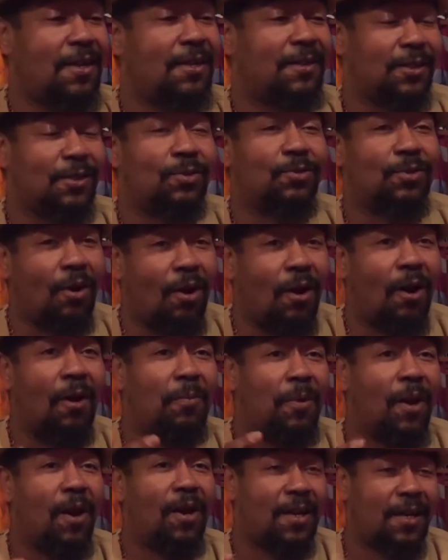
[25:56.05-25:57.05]
This was all
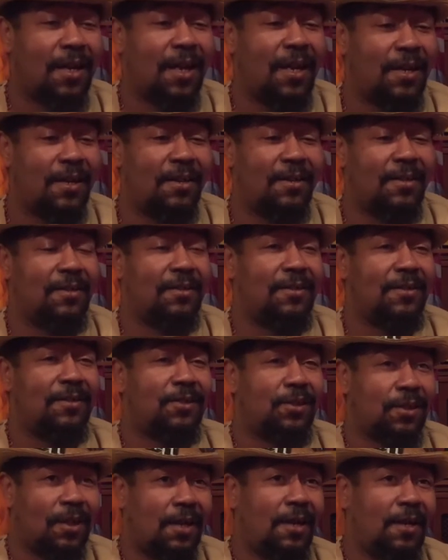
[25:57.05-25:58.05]
part of that
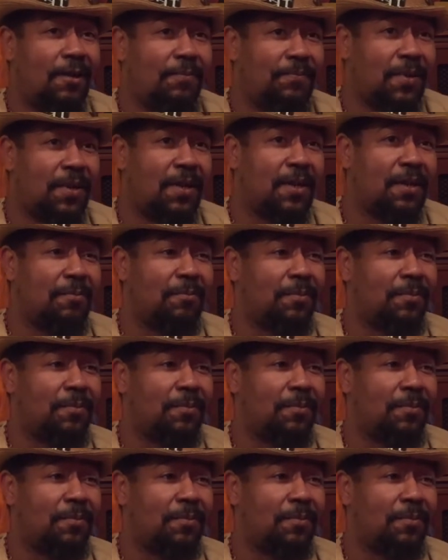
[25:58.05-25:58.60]
slam thing.